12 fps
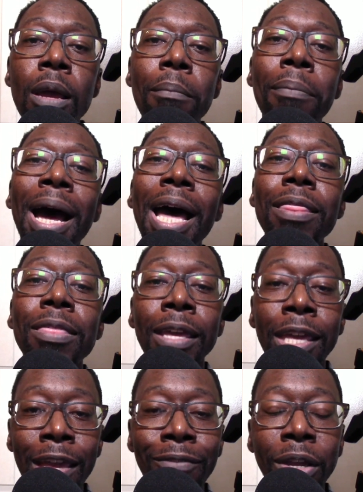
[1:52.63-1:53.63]
by the
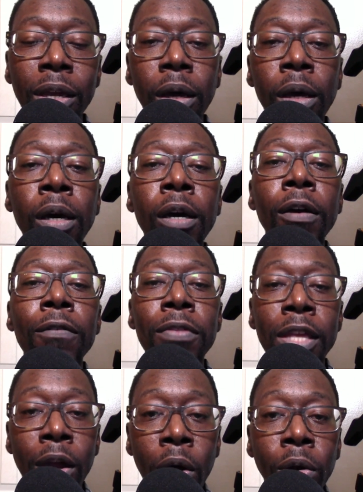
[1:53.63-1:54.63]
giving of
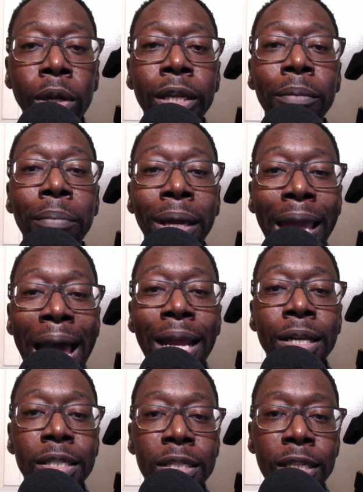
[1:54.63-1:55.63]
the only
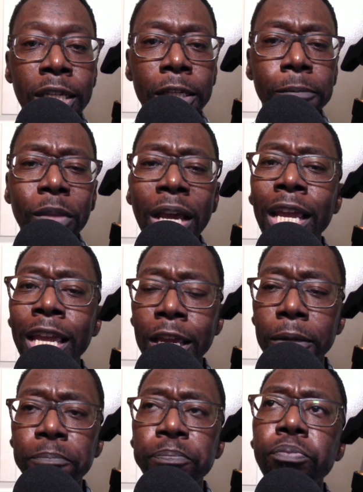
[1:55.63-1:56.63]
begotten Son. And
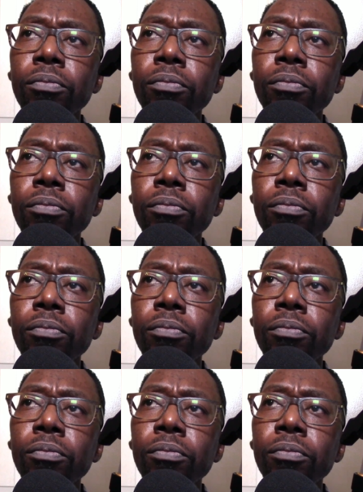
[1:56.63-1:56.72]
again,